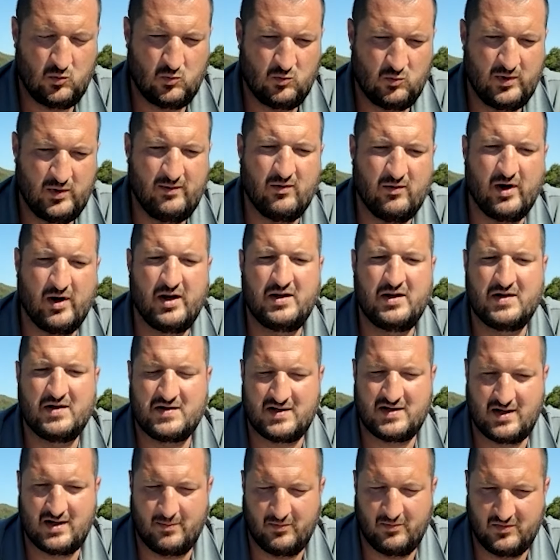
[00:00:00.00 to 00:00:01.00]
we run into
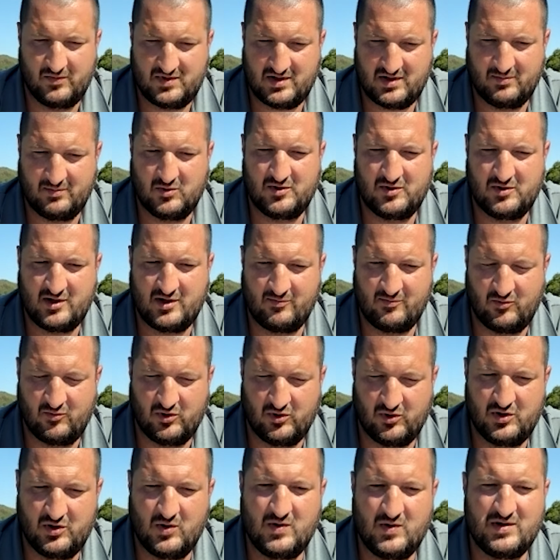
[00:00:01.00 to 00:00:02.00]
some
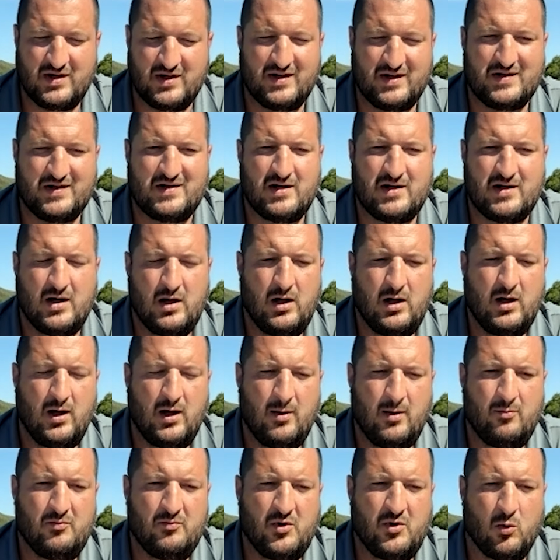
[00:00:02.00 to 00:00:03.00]
real doozies.
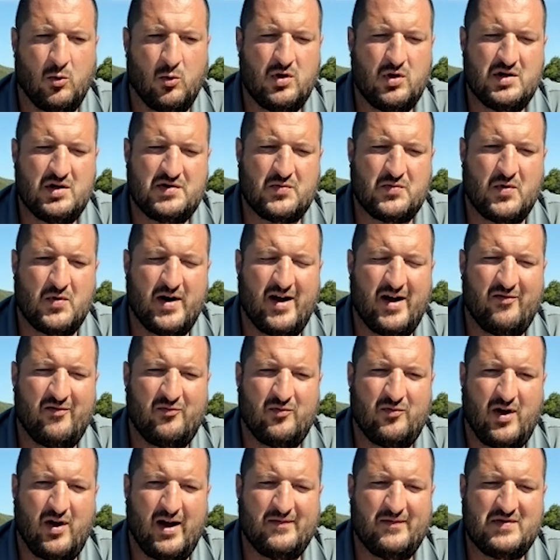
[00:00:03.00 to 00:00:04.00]
The worst one
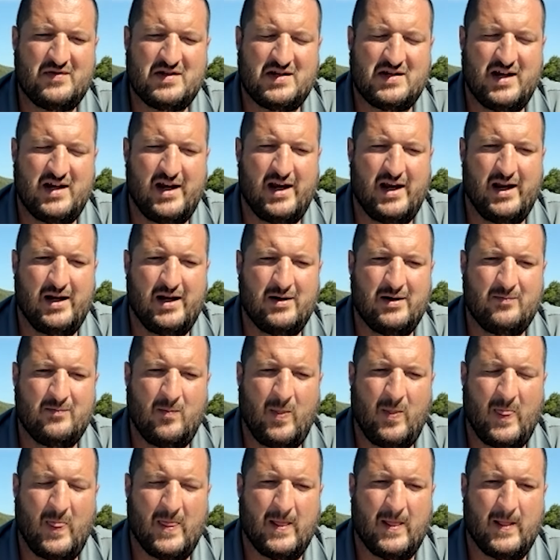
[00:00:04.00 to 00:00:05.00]
I've seen
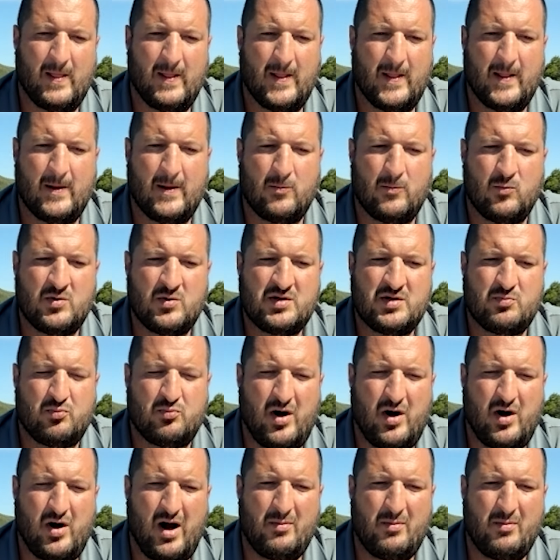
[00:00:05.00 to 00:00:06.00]
was
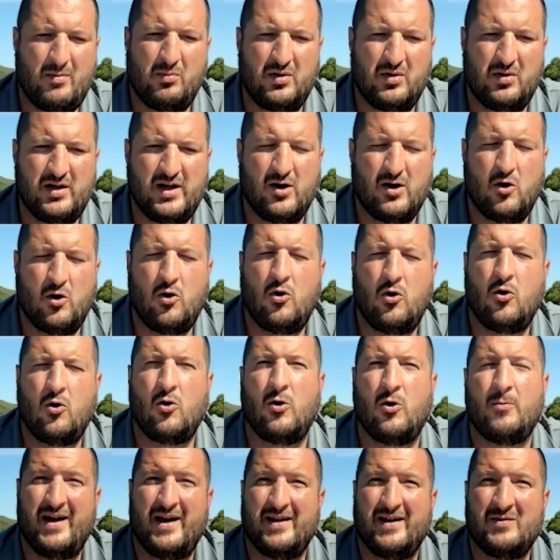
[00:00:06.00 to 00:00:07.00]
probably a
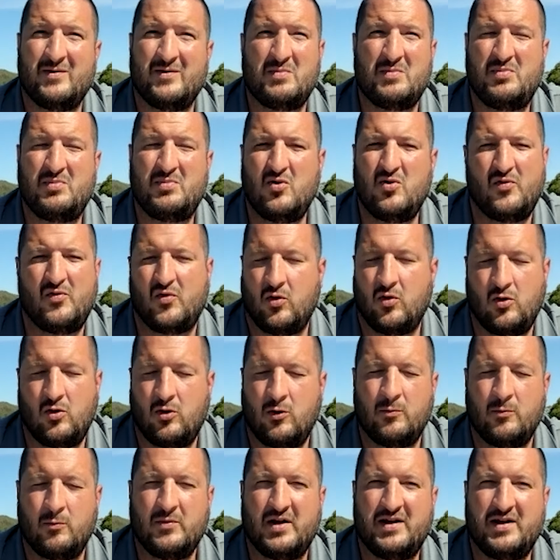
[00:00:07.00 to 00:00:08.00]
home. It was a beautiful
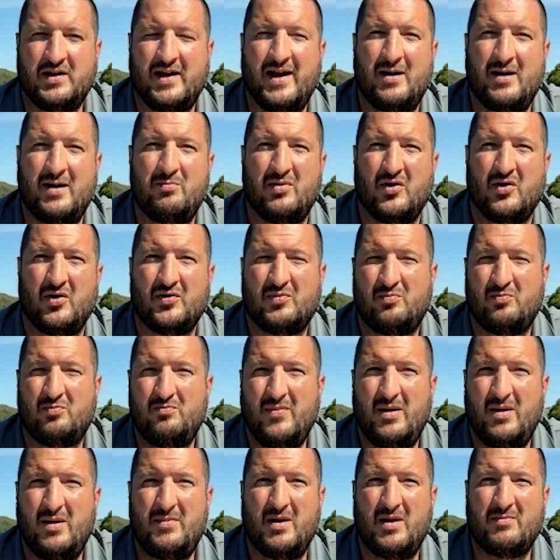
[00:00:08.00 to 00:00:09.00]
home that they had built
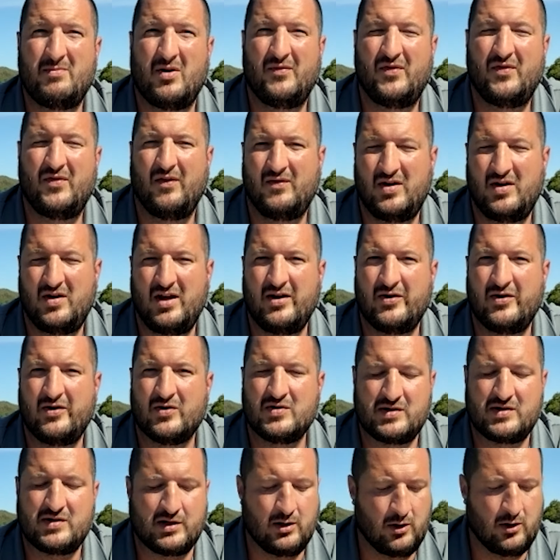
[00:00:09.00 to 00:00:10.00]
maybe about 15
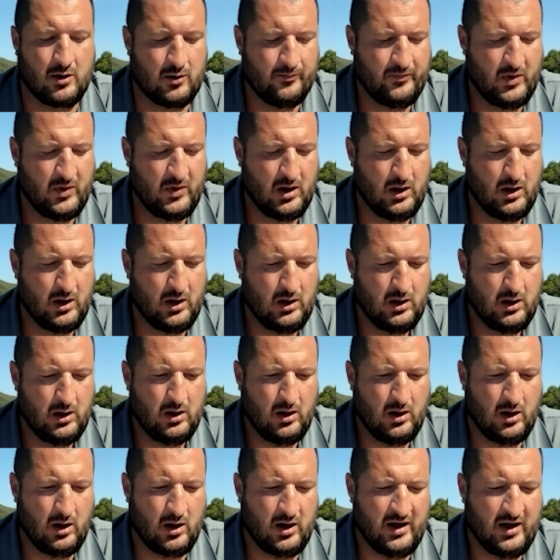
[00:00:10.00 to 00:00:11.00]
years ago.
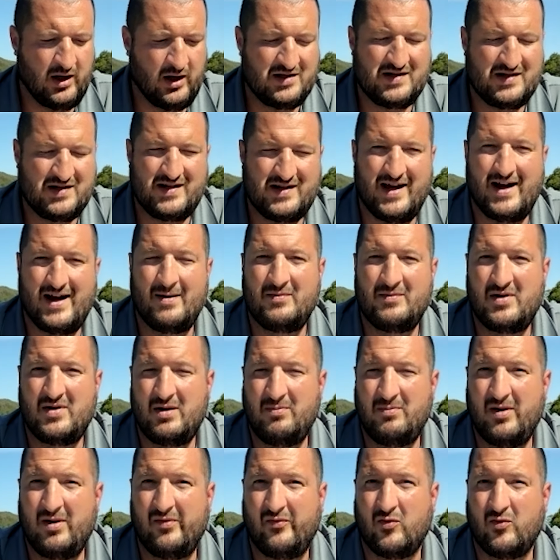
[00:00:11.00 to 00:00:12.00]
It sat empty
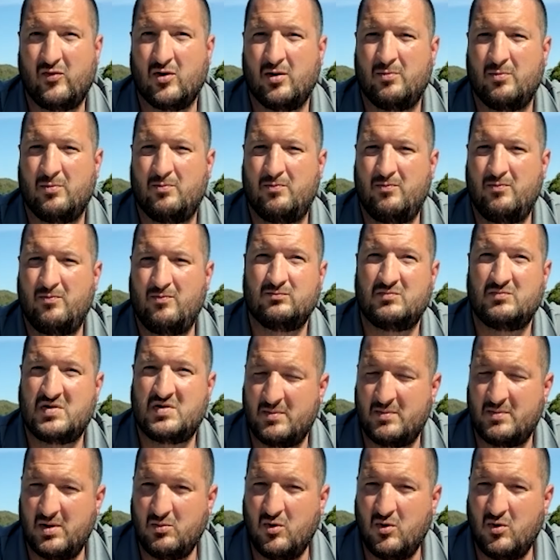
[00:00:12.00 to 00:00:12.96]
before somebody